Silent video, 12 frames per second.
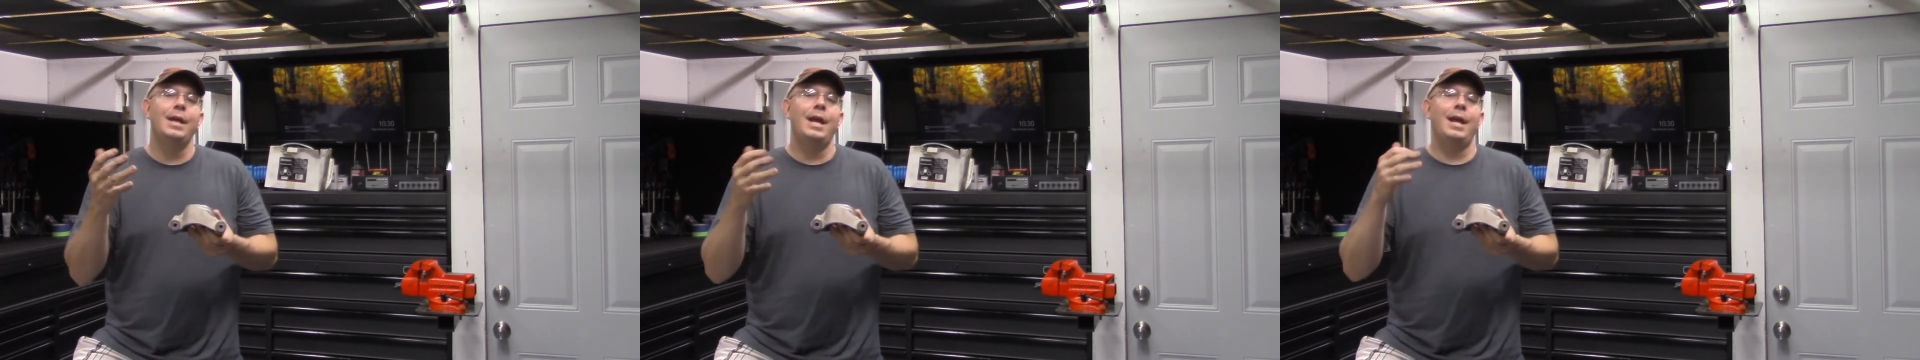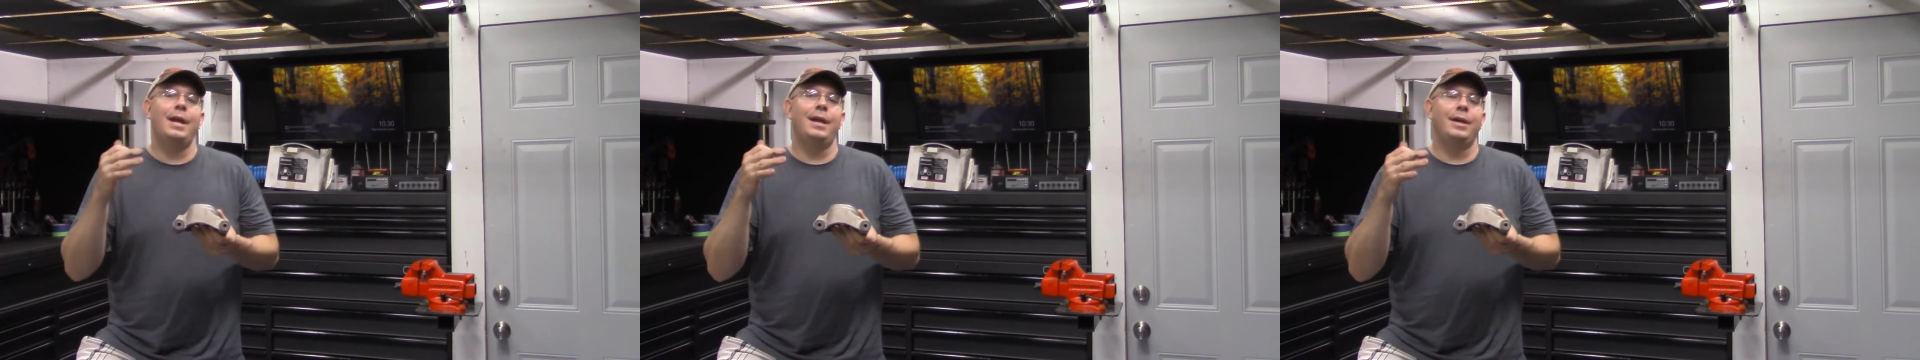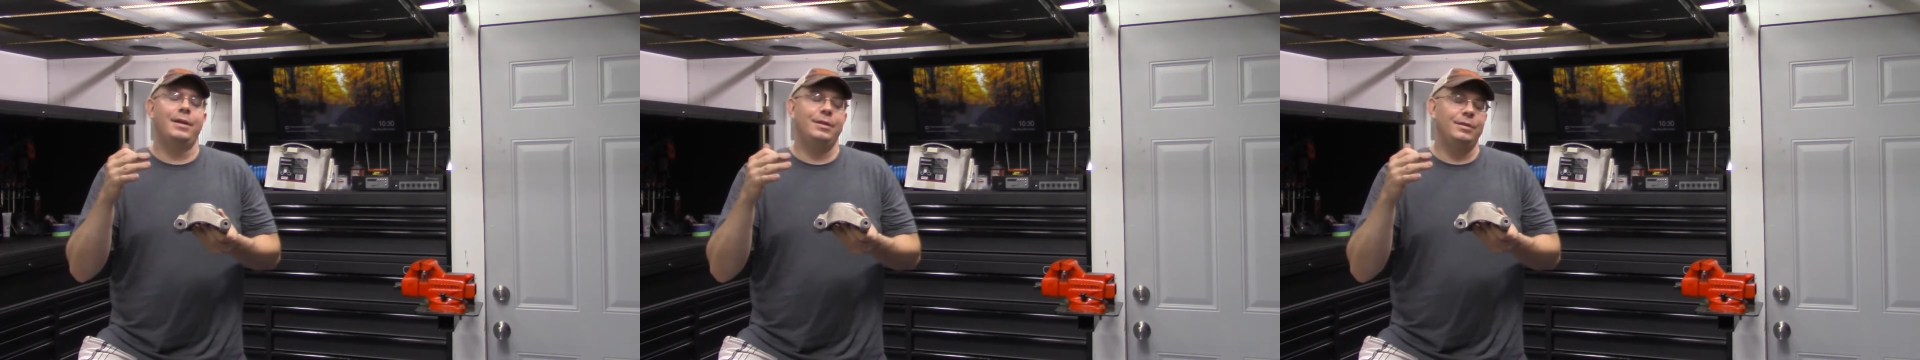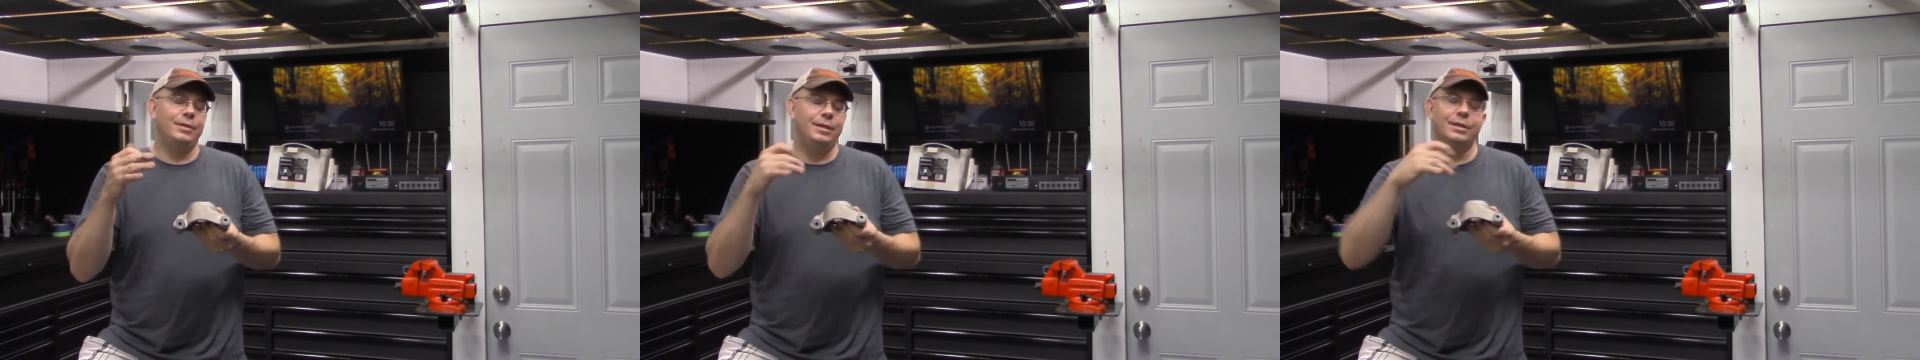
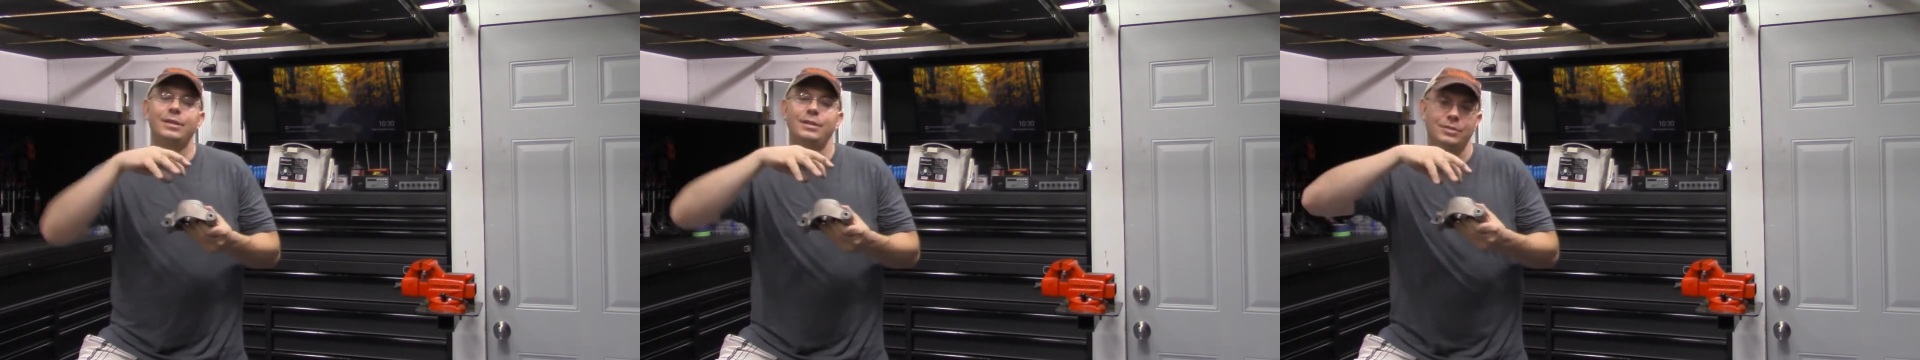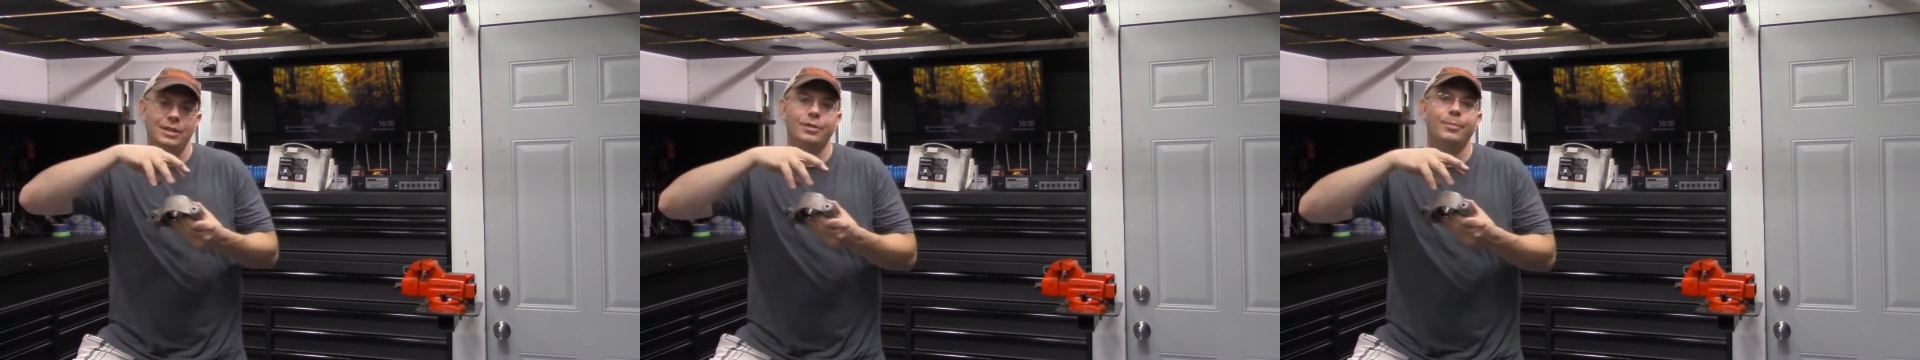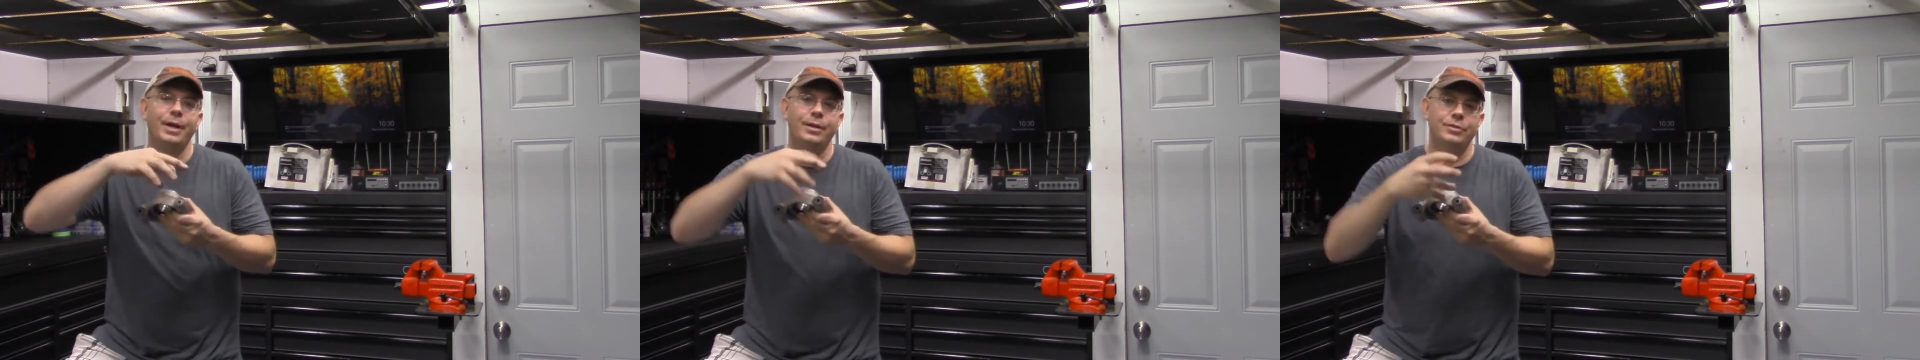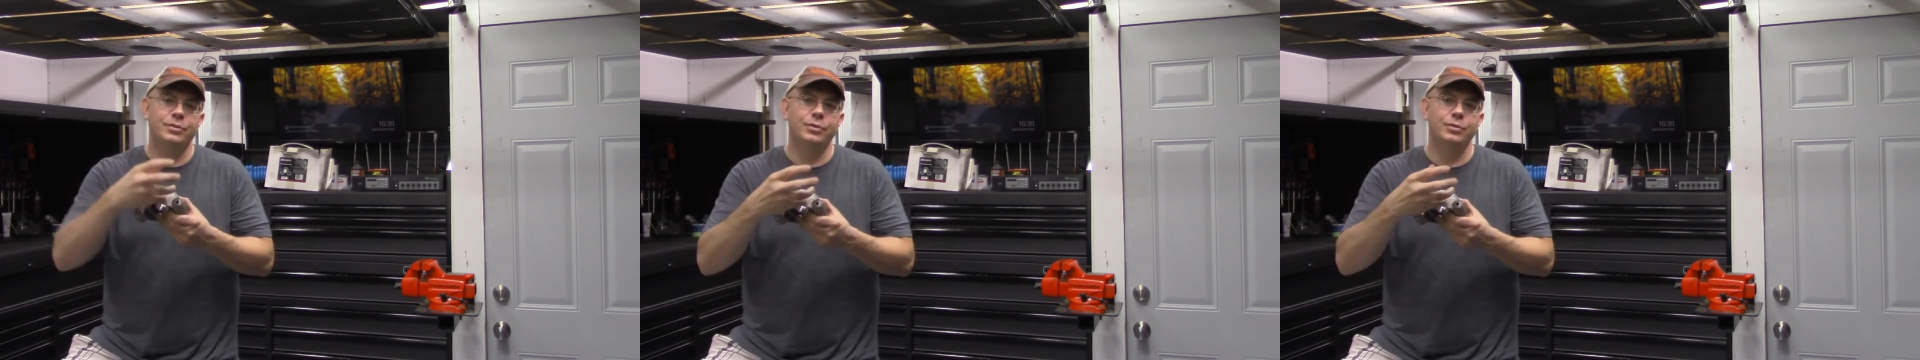and get these needle
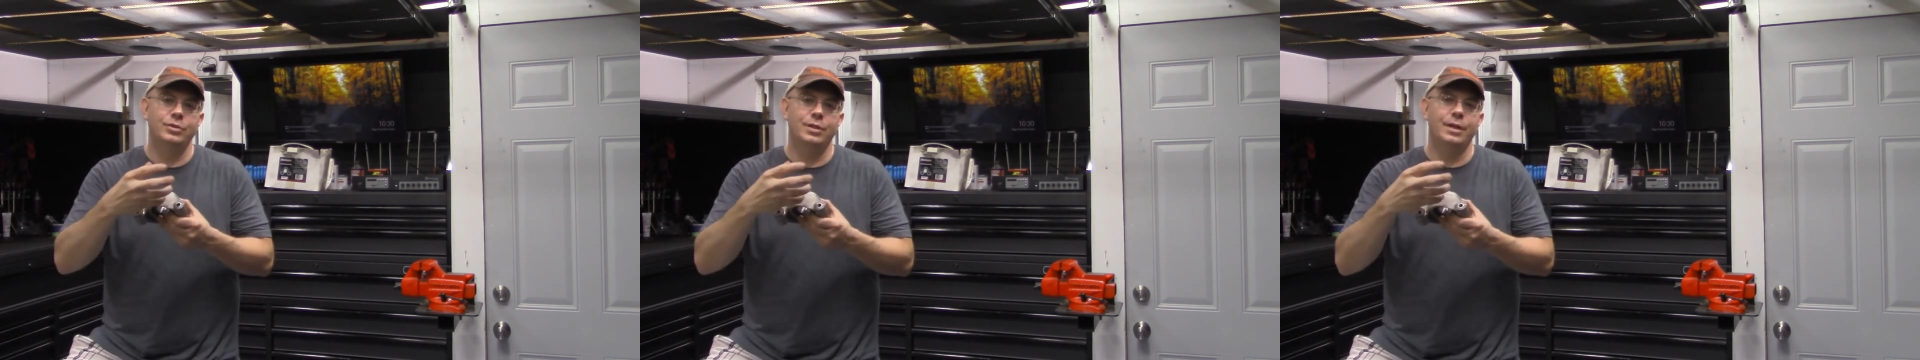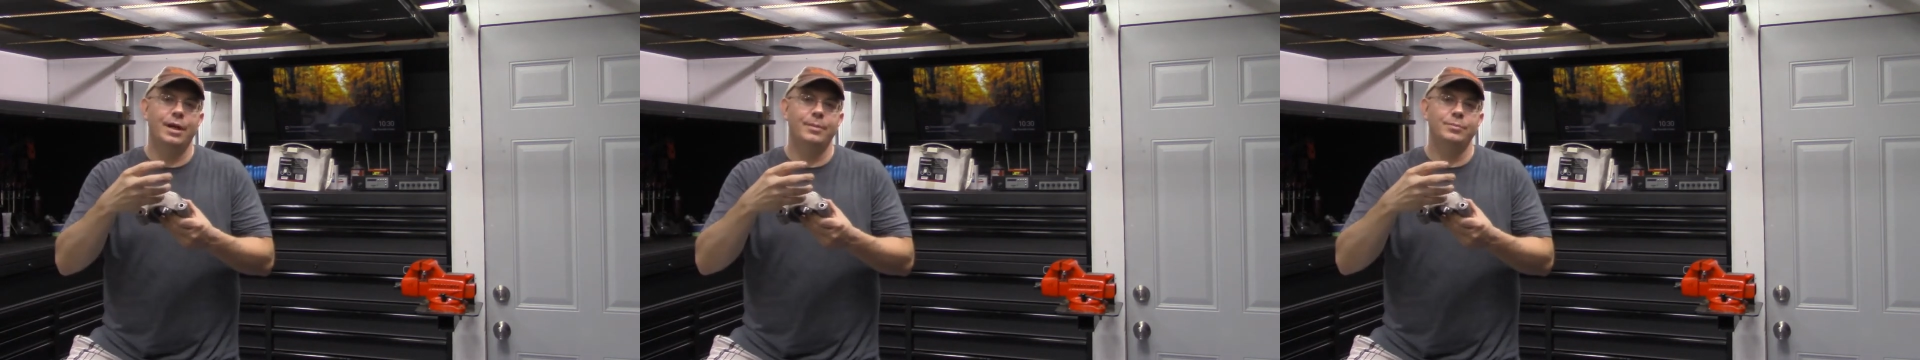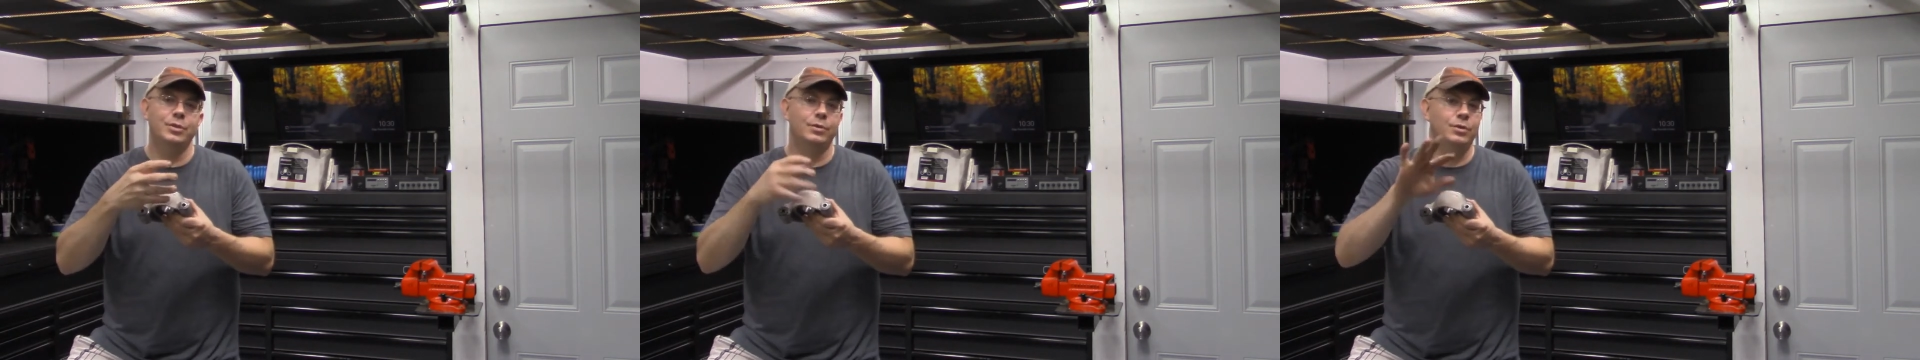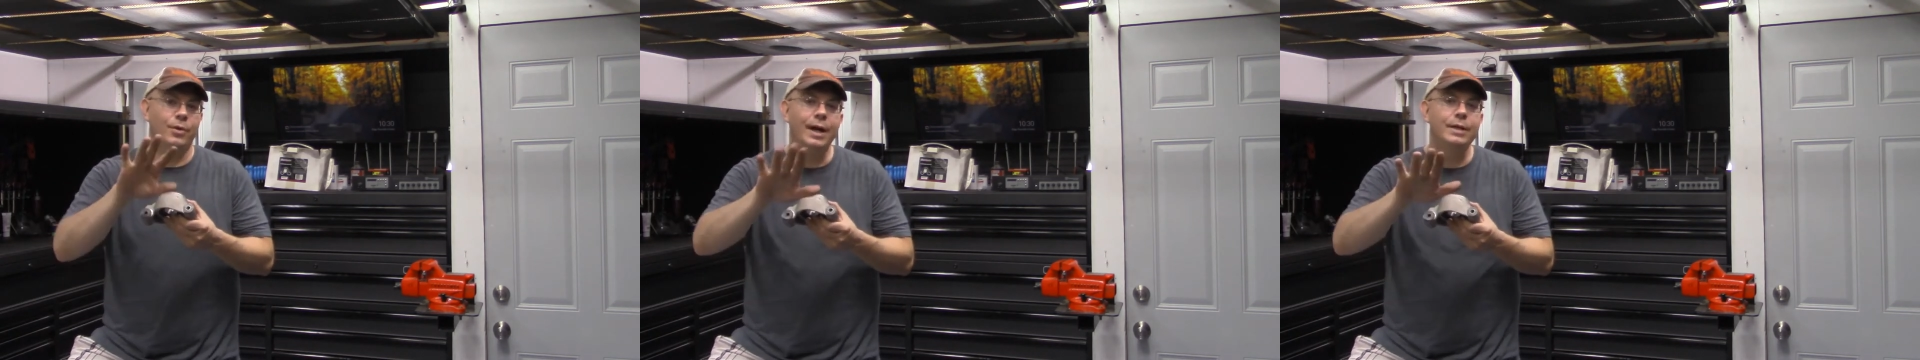bearings loosened up so you
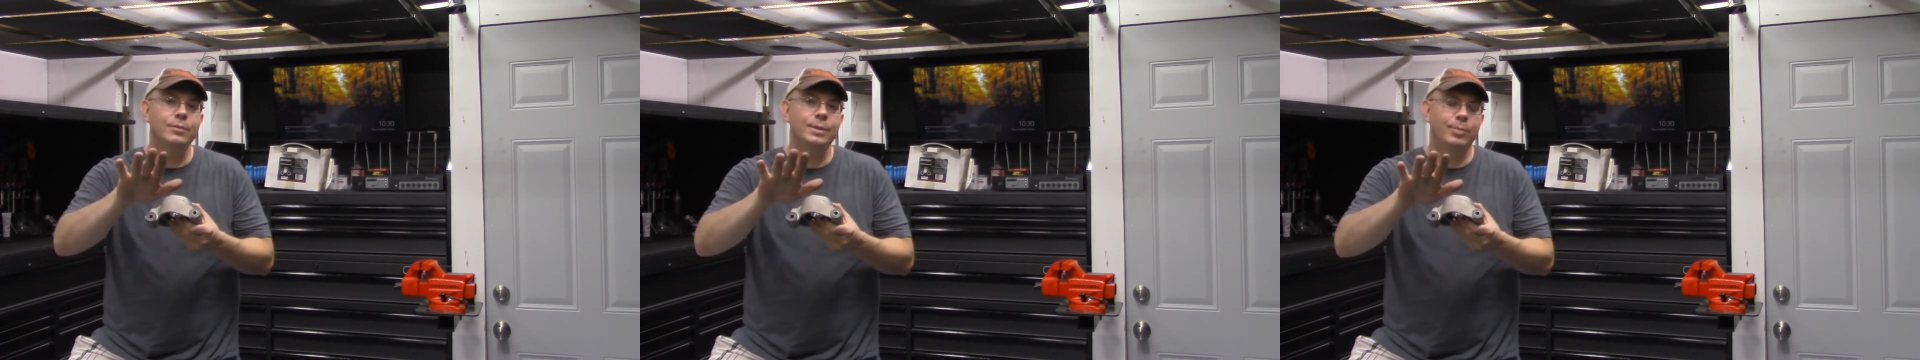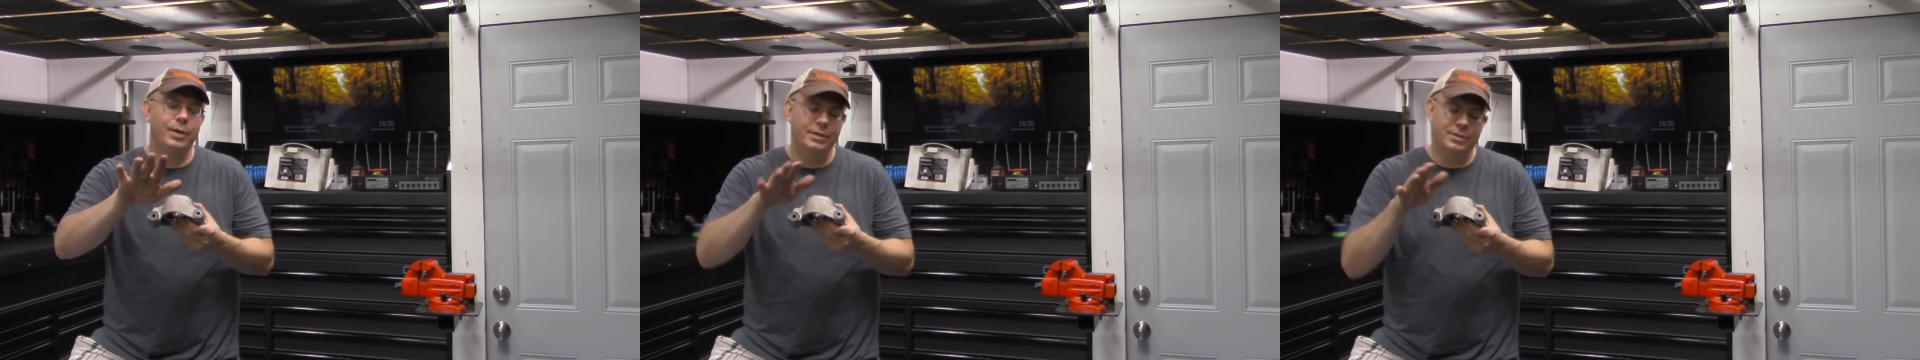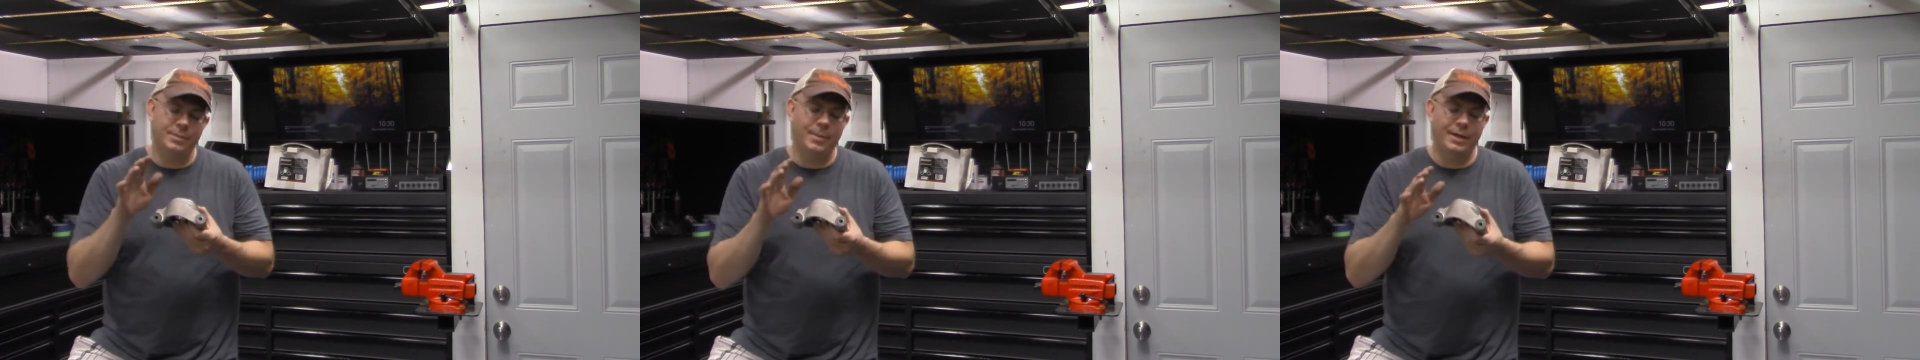don't have to replace them.